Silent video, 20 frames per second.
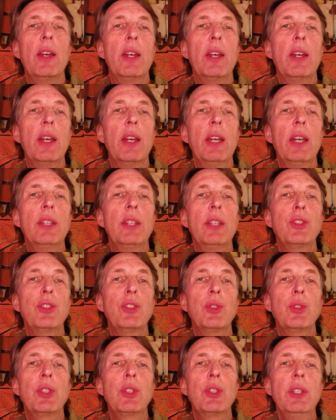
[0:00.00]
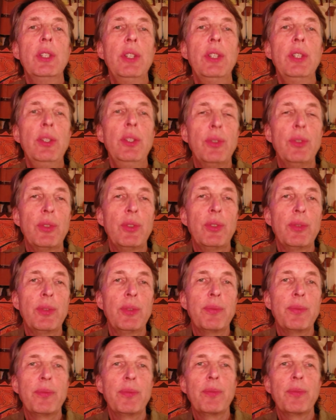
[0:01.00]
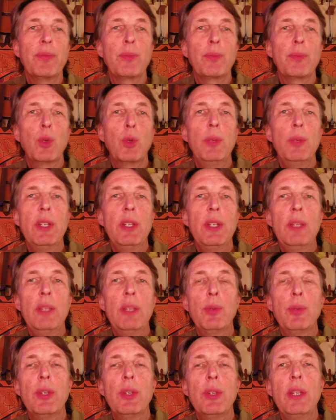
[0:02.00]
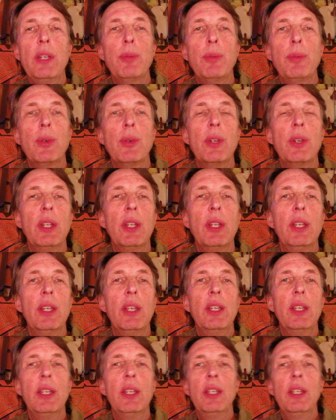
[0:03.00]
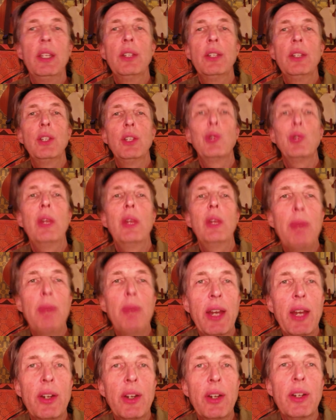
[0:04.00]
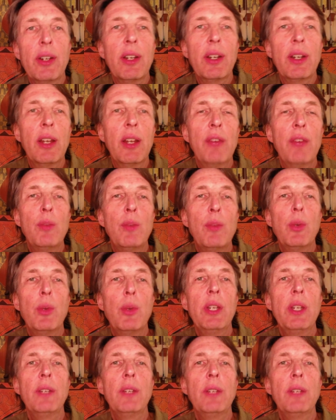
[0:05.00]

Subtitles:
And the search continues, probing deeper and deeper into the gray matter of the brain.